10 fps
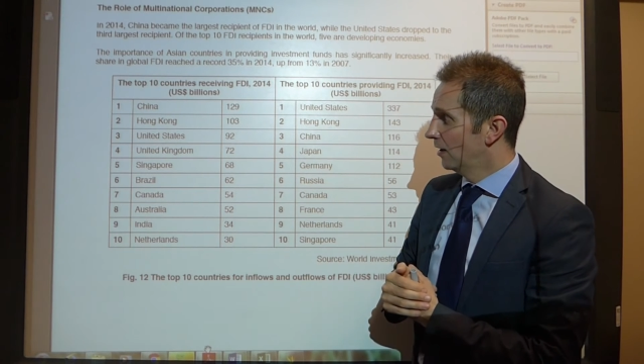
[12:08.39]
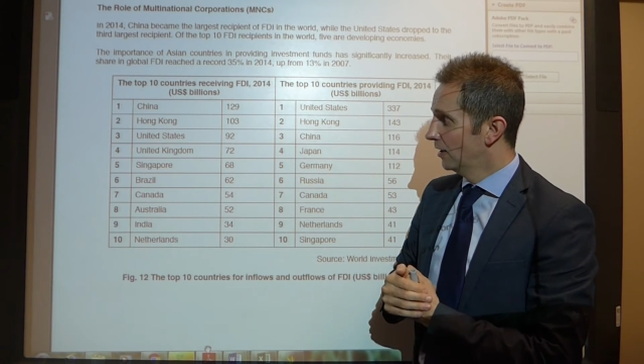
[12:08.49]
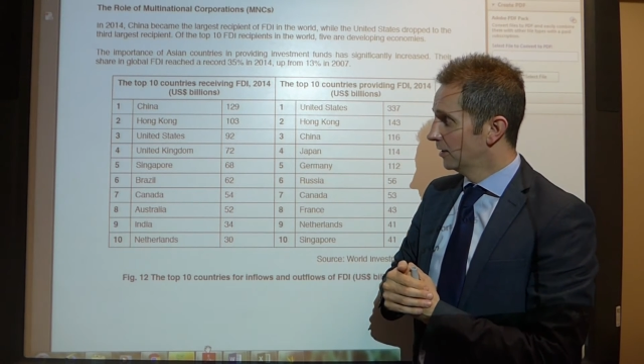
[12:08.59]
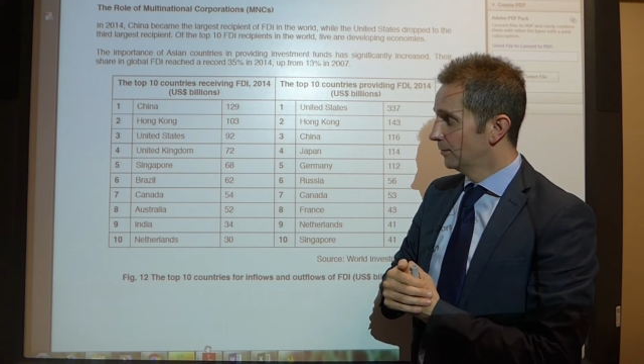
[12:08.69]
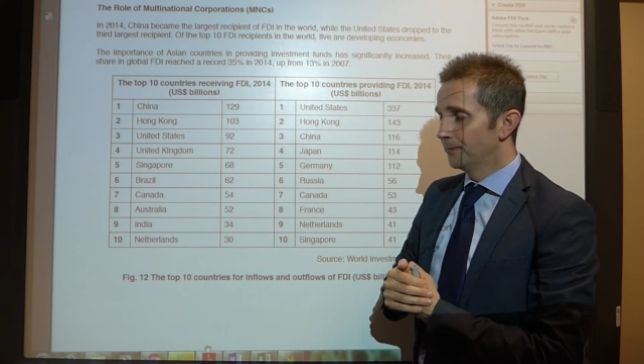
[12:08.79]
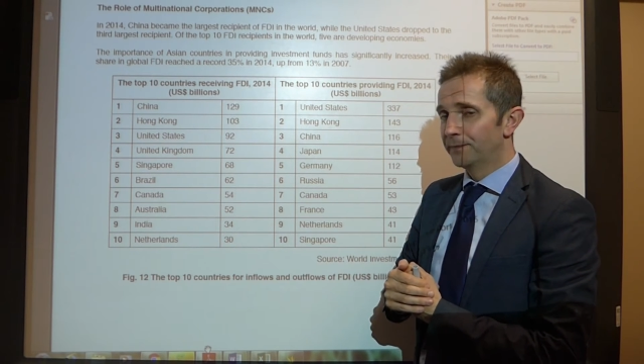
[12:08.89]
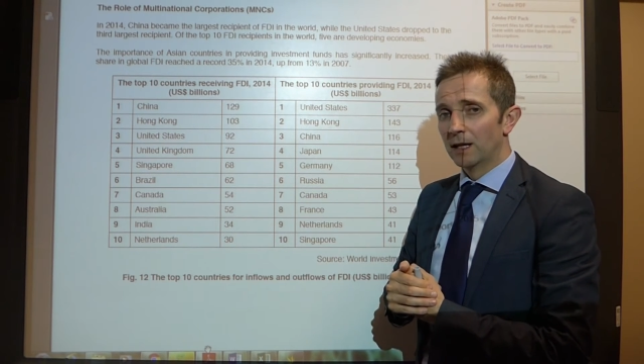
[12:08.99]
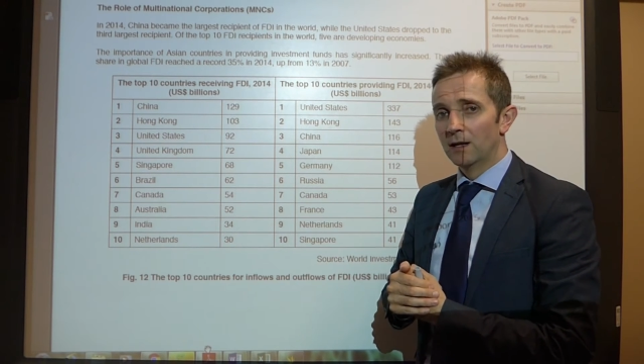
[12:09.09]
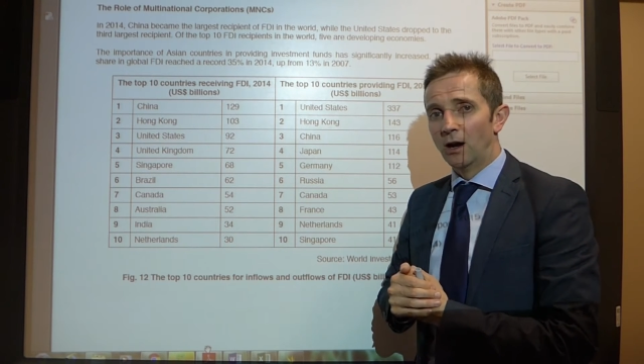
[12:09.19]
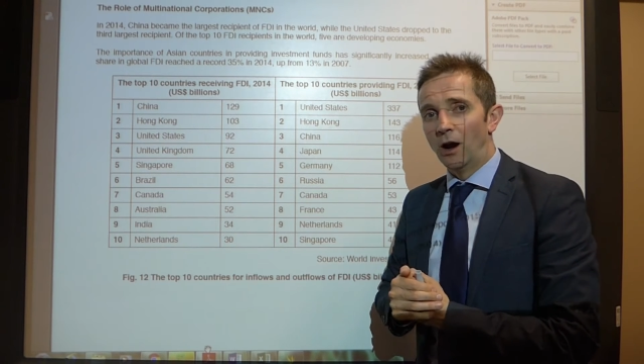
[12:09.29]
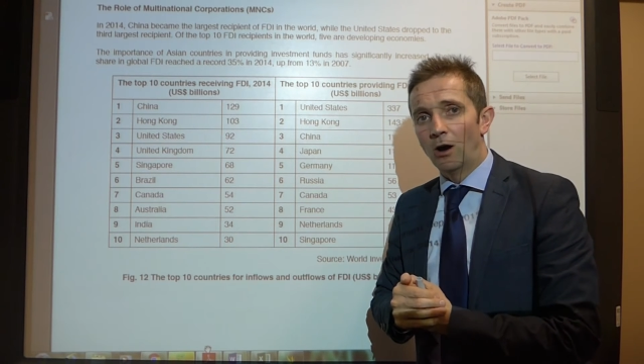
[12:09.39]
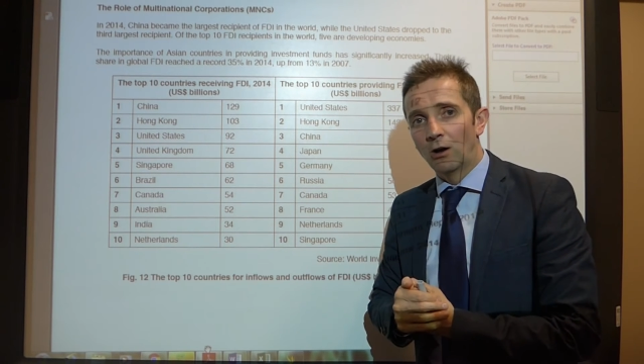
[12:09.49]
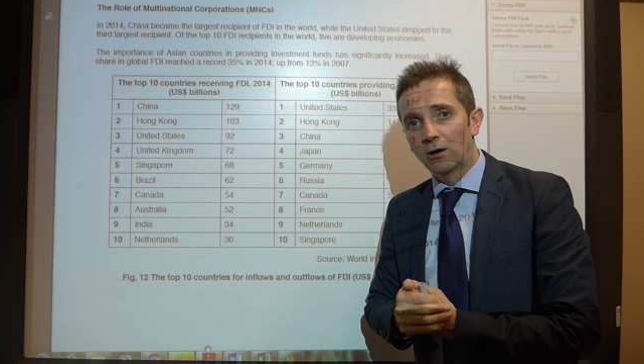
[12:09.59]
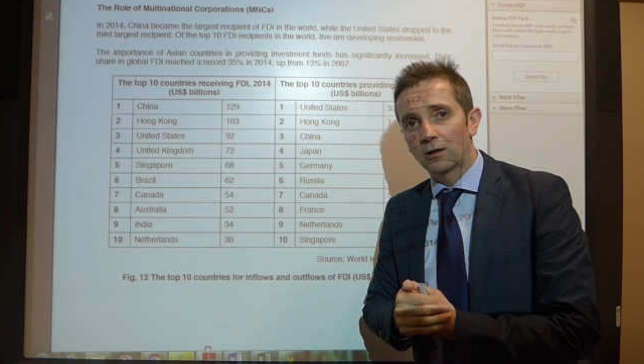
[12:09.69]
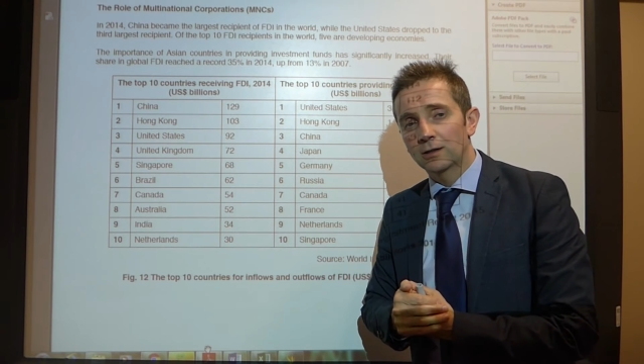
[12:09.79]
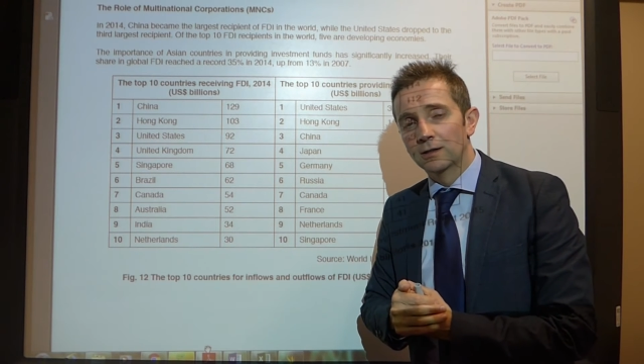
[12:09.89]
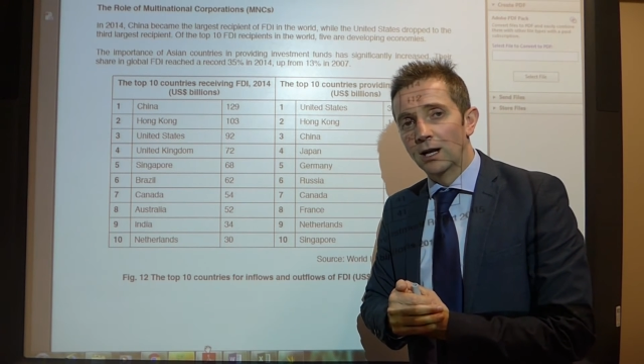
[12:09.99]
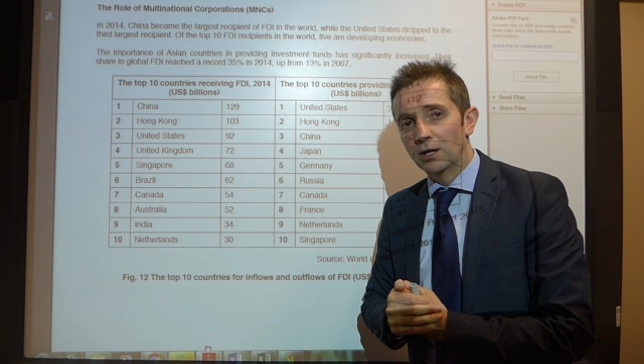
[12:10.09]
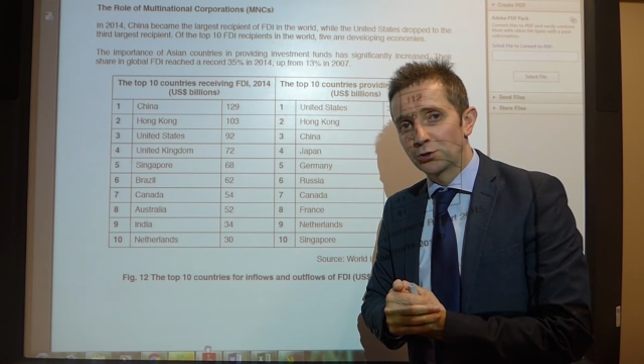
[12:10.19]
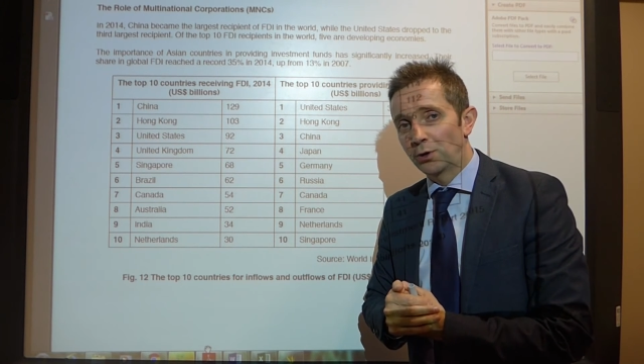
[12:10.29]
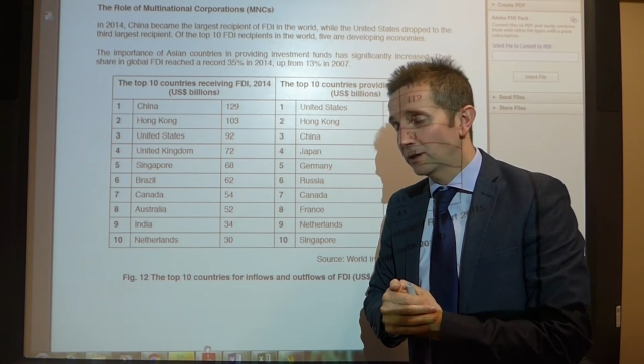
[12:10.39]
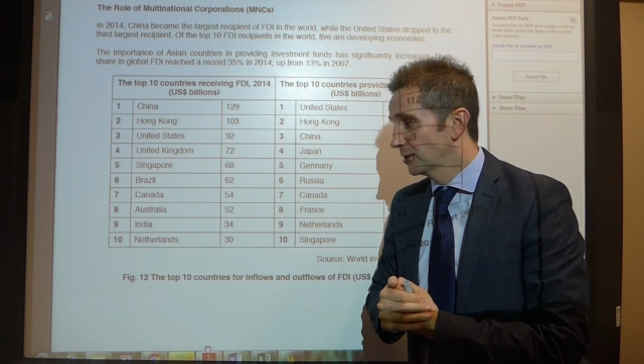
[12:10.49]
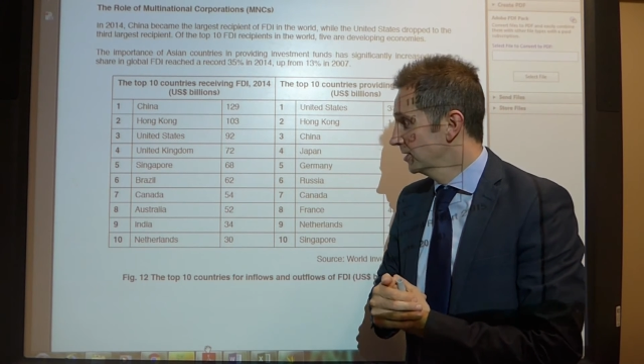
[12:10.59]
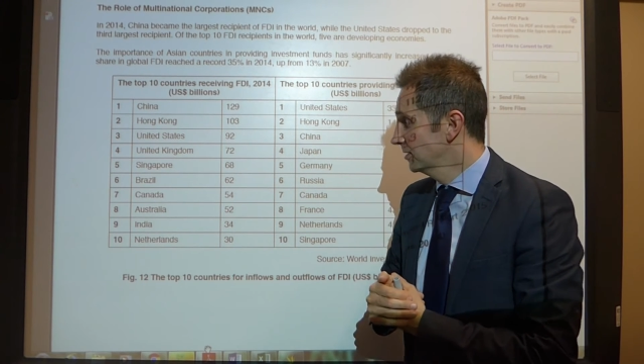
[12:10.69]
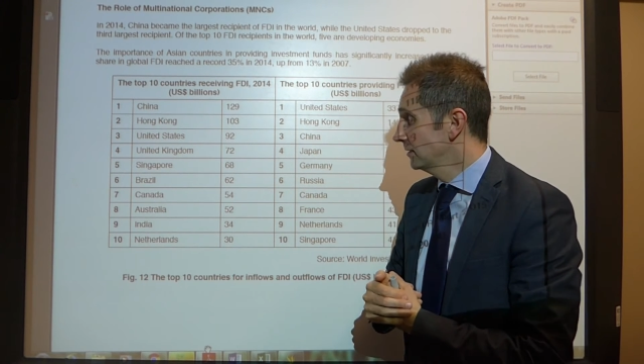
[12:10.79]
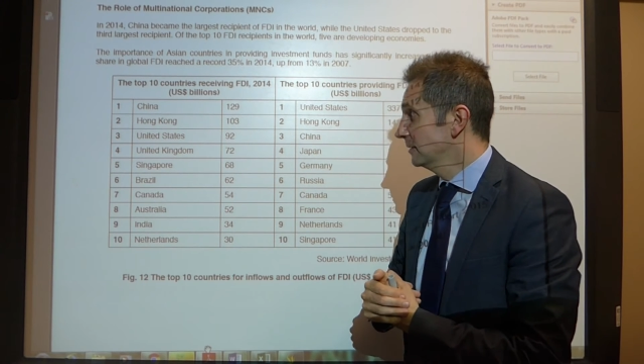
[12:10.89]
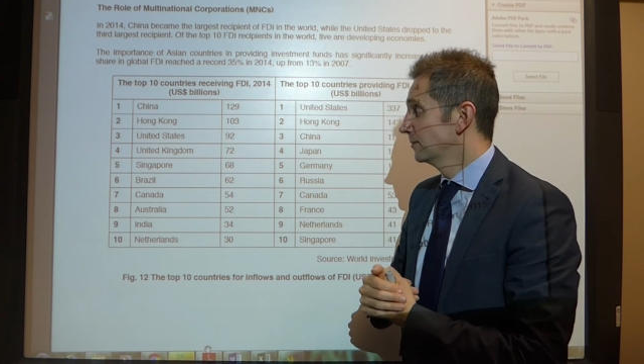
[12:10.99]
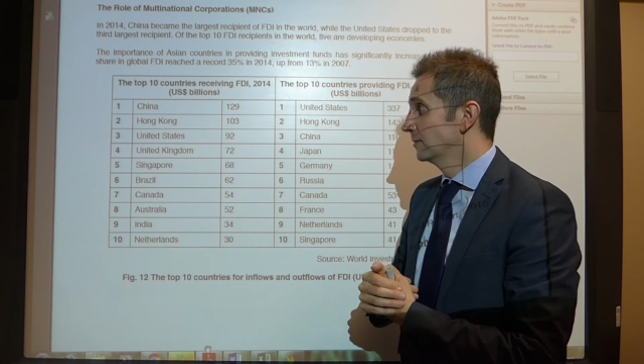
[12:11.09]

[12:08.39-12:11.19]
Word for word: um, are attracting